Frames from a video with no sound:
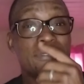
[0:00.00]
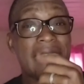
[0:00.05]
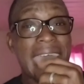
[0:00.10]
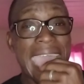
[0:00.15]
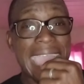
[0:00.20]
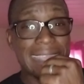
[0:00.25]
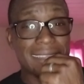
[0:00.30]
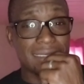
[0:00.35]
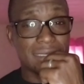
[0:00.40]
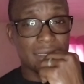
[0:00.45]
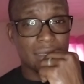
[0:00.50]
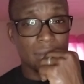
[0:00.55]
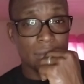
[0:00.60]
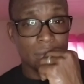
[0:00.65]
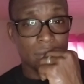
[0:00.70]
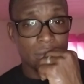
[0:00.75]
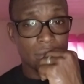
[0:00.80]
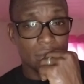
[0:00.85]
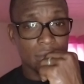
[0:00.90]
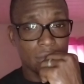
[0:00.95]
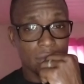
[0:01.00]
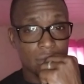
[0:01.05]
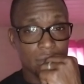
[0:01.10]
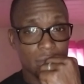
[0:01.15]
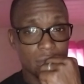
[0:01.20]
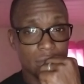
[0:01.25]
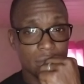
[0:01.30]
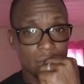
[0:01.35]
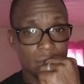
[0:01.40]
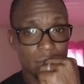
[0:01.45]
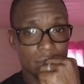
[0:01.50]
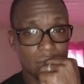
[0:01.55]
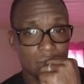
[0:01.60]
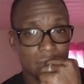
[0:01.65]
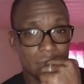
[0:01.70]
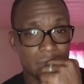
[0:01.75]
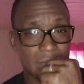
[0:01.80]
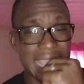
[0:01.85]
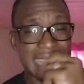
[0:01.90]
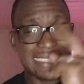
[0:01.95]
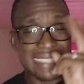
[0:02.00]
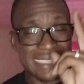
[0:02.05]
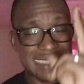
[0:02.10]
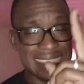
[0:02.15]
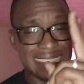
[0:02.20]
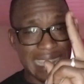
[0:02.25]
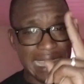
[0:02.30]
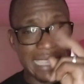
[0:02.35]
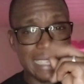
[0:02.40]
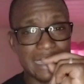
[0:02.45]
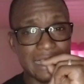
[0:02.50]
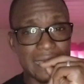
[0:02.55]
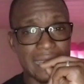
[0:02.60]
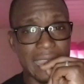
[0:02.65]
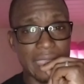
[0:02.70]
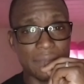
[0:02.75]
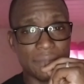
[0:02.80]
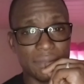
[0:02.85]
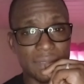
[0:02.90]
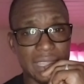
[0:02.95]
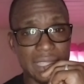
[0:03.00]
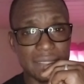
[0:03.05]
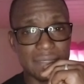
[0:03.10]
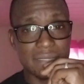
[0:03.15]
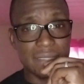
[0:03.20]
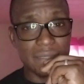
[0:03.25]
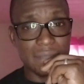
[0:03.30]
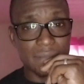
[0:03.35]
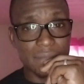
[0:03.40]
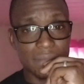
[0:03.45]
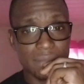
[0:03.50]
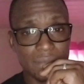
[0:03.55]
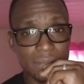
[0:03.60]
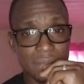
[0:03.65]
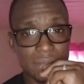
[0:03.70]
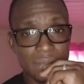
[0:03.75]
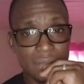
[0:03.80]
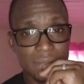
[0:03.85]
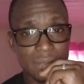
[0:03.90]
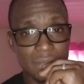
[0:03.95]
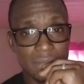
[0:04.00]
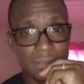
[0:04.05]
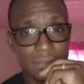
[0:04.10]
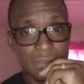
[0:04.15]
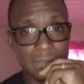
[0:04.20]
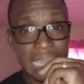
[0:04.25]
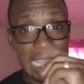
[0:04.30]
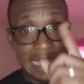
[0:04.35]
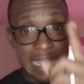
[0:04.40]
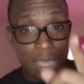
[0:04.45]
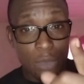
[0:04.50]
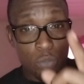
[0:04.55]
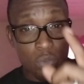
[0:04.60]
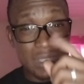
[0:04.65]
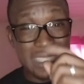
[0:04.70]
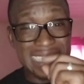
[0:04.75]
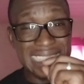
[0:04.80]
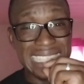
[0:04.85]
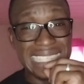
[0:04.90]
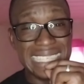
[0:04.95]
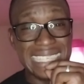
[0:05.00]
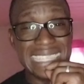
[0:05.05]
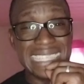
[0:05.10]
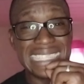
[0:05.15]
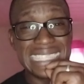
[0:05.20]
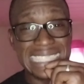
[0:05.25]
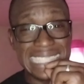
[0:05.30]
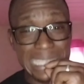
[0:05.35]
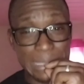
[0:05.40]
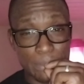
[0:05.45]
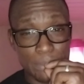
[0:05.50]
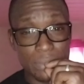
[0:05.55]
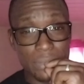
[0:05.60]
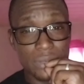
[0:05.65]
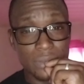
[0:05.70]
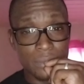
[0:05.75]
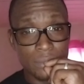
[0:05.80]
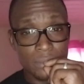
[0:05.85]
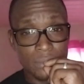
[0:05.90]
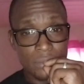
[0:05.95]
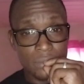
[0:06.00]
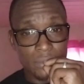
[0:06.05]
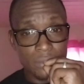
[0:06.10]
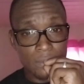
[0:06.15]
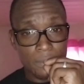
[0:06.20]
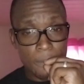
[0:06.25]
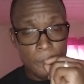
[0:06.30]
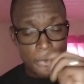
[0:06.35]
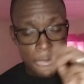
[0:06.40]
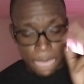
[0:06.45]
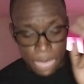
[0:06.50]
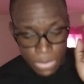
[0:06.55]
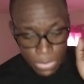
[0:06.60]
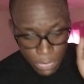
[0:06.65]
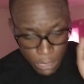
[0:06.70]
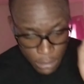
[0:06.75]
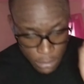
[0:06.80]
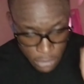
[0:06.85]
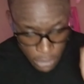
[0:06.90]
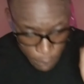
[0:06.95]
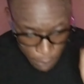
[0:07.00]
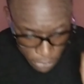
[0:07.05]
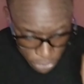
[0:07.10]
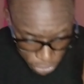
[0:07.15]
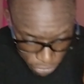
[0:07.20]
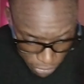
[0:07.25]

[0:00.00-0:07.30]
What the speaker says: Fact. That's the second life lesson. Let that one sink in deep. Number